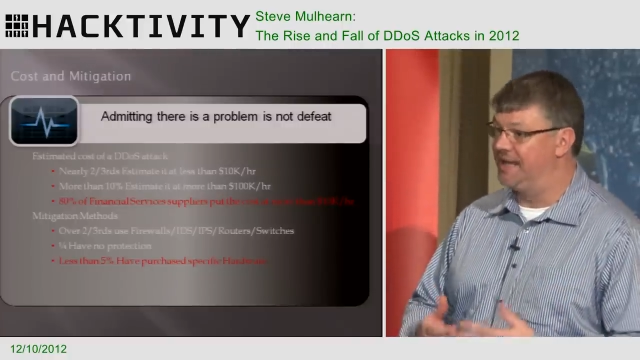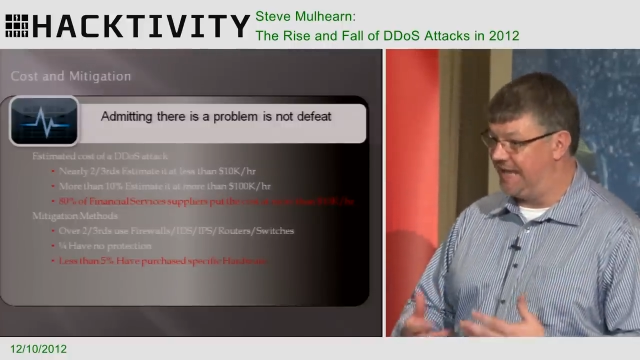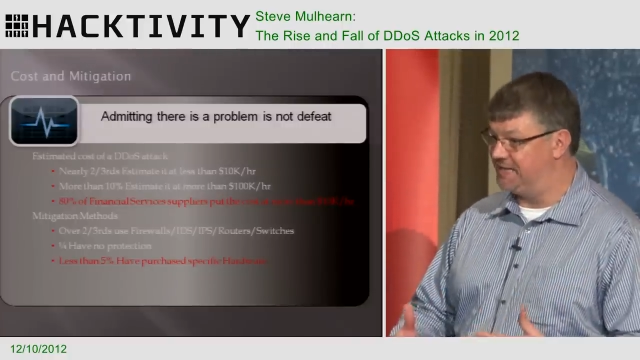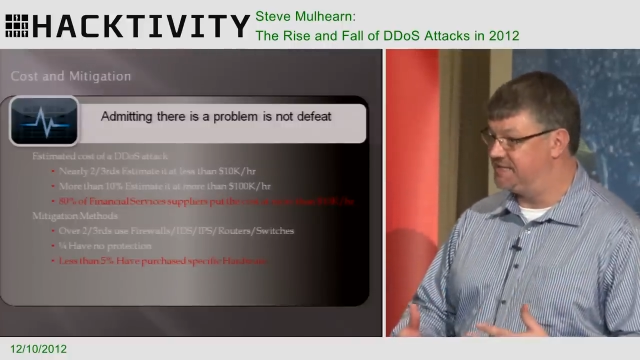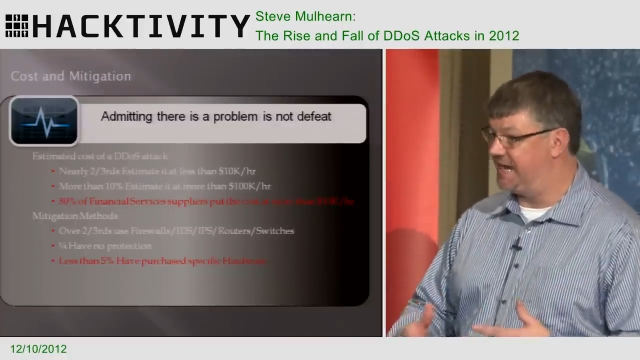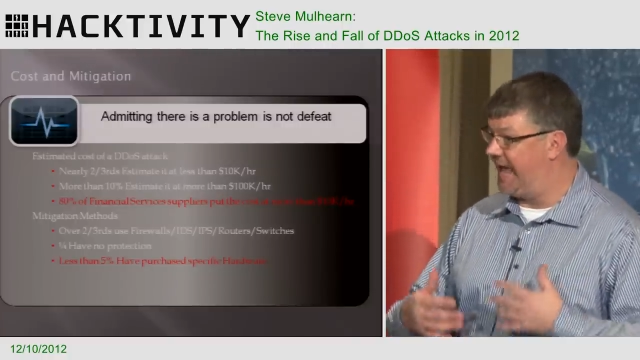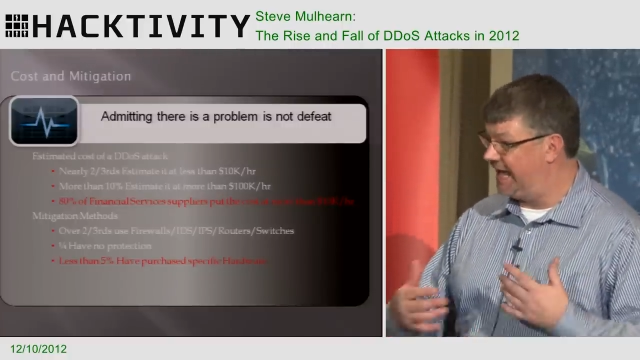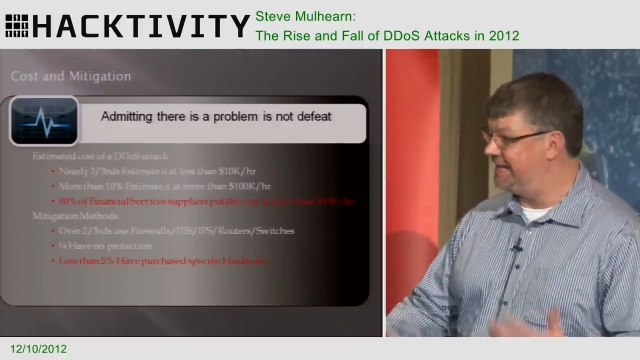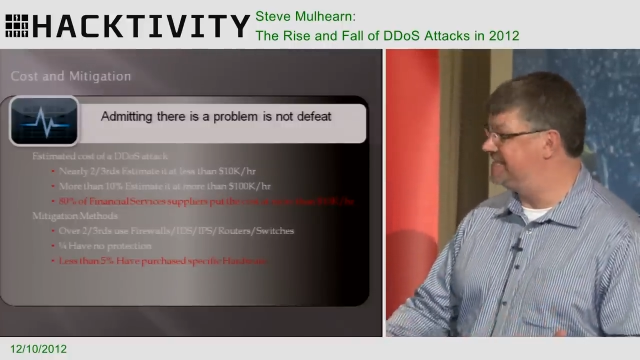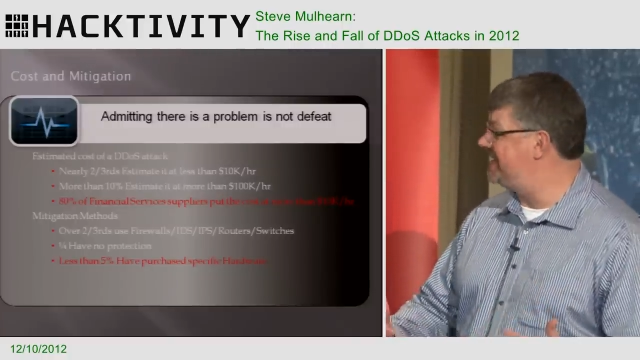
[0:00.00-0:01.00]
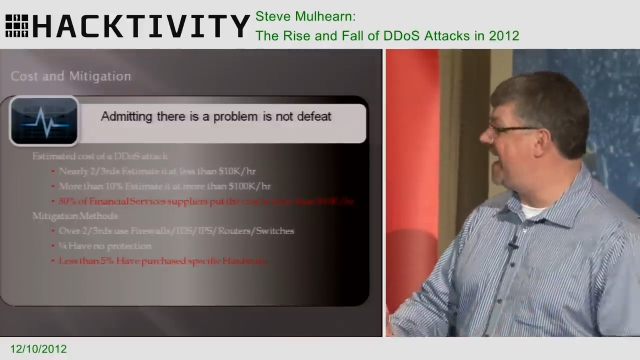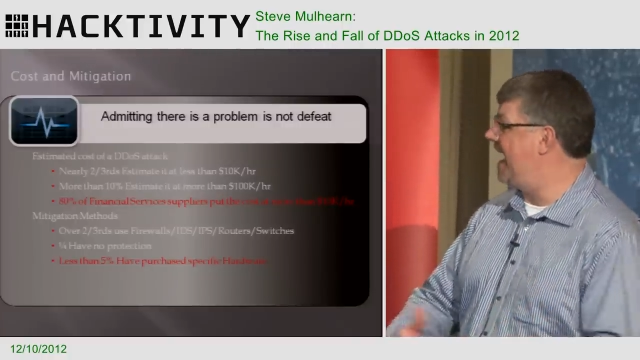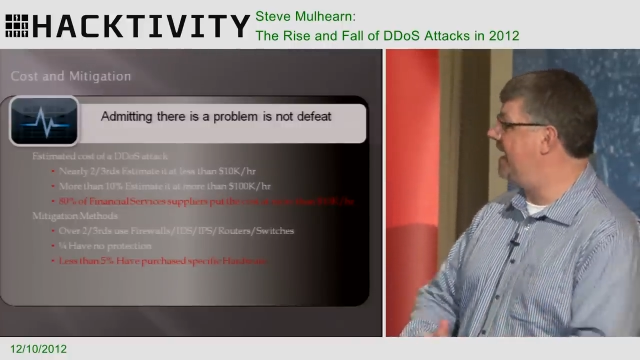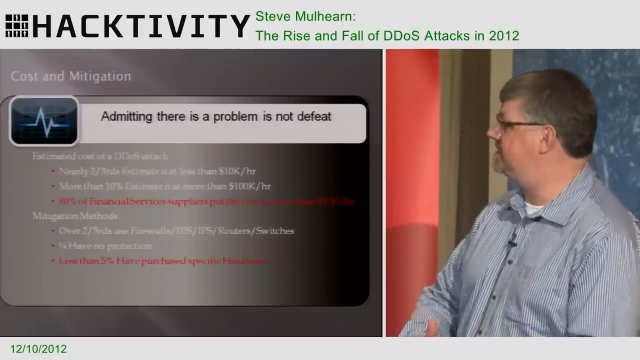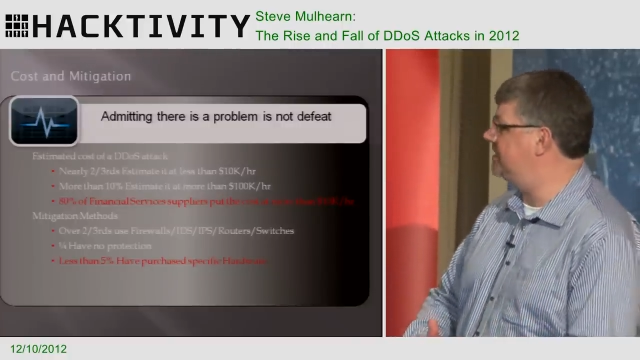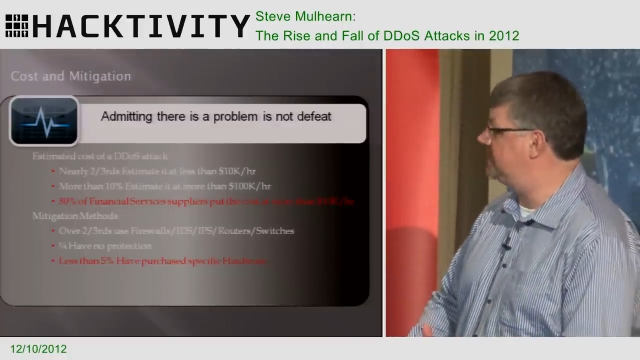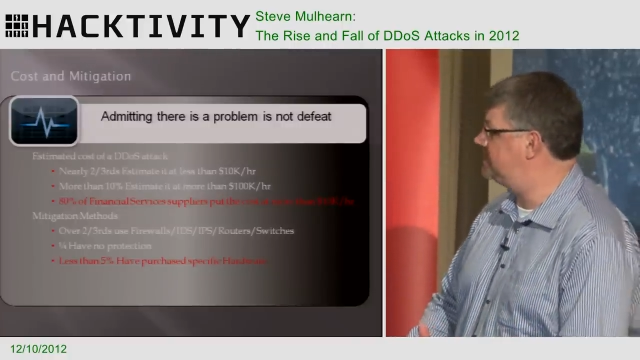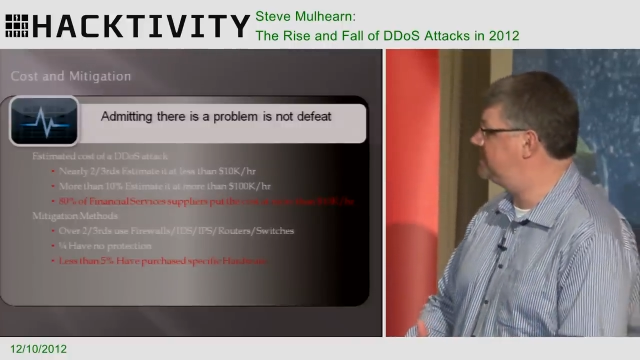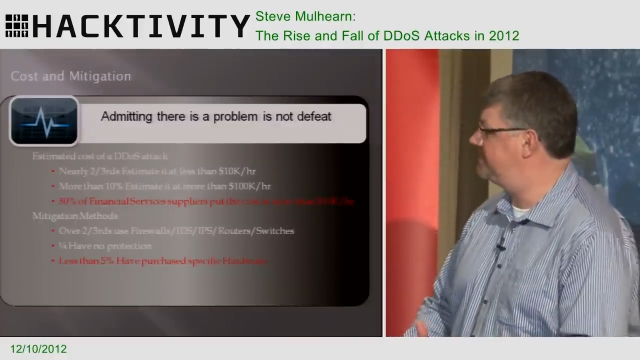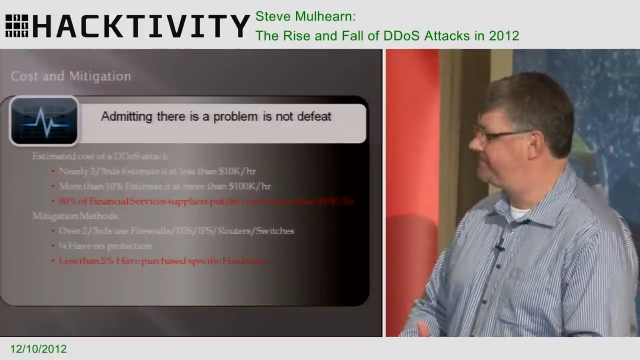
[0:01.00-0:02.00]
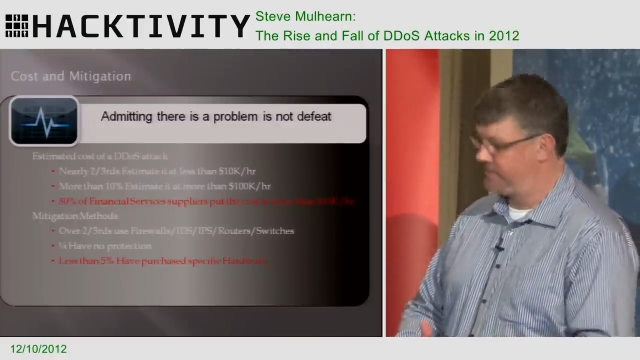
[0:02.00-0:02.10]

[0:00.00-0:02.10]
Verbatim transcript: internet and internet access.